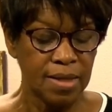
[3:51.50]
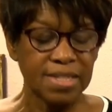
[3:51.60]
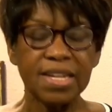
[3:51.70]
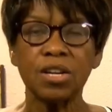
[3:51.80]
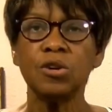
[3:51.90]

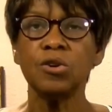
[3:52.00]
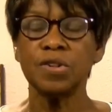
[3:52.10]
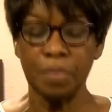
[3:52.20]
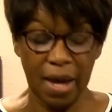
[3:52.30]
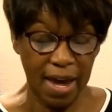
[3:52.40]
This
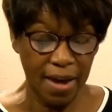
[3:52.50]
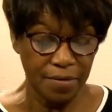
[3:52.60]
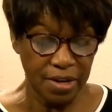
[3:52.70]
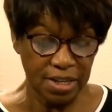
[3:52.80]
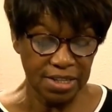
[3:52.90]
includes
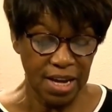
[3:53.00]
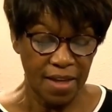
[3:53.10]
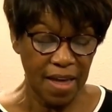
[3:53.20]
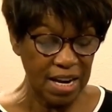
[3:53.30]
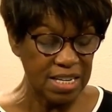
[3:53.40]
behaviors that